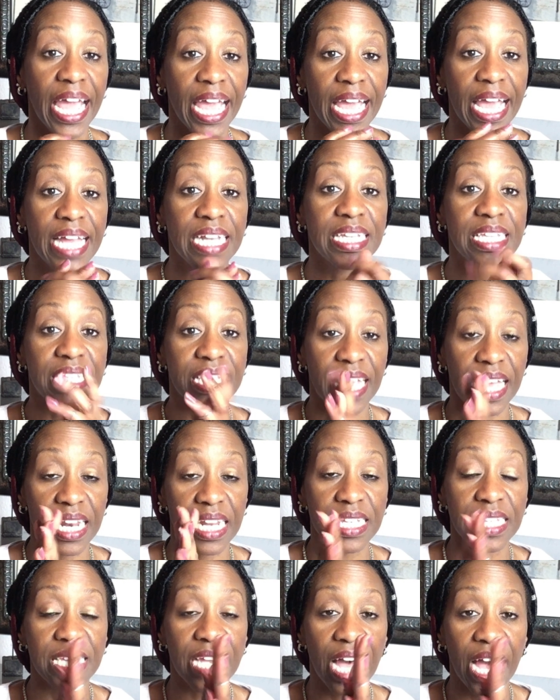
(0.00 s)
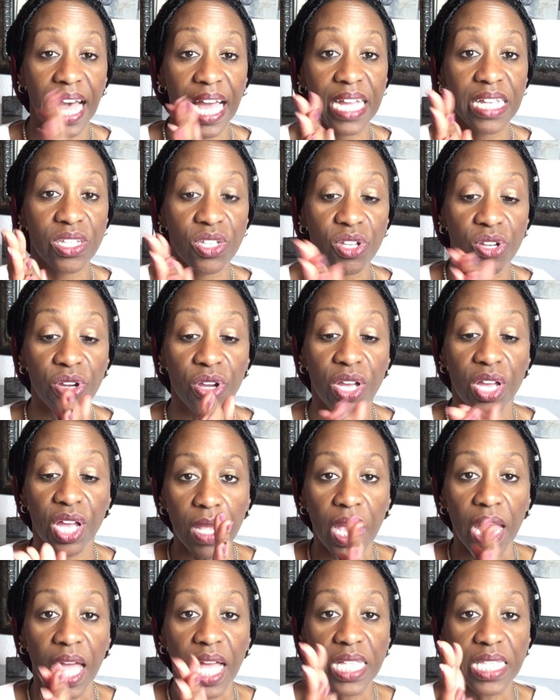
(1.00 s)
hand sanitizer.
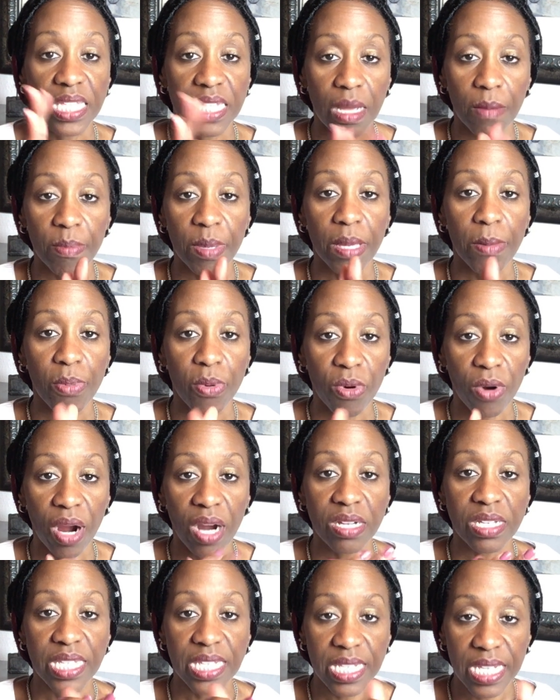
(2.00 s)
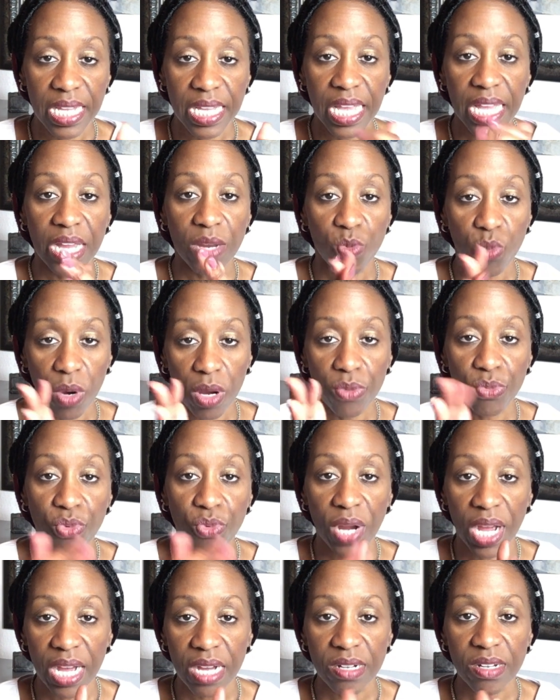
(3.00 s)
And some people are singing one
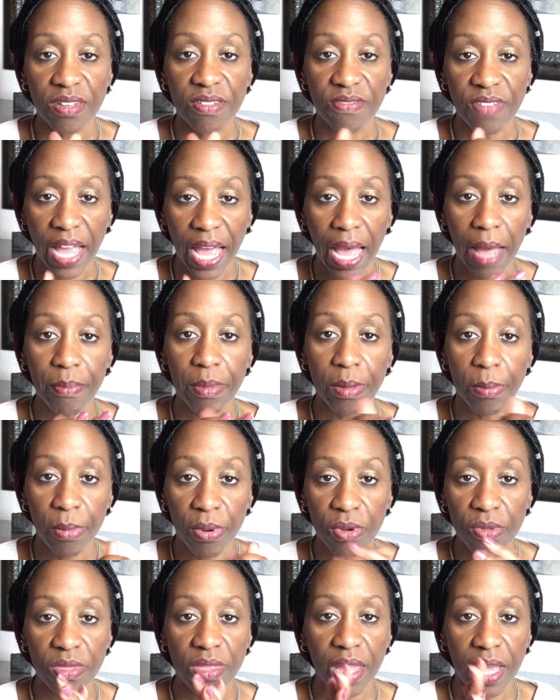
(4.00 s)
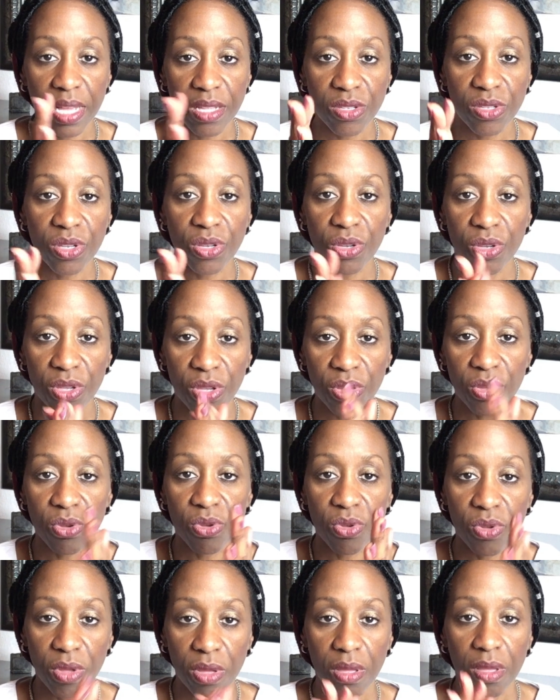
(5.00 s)
round of happy birthday to
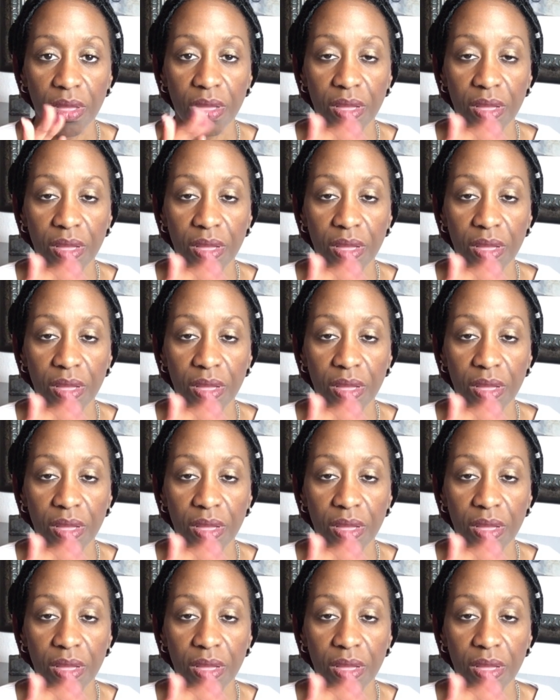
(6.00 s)
you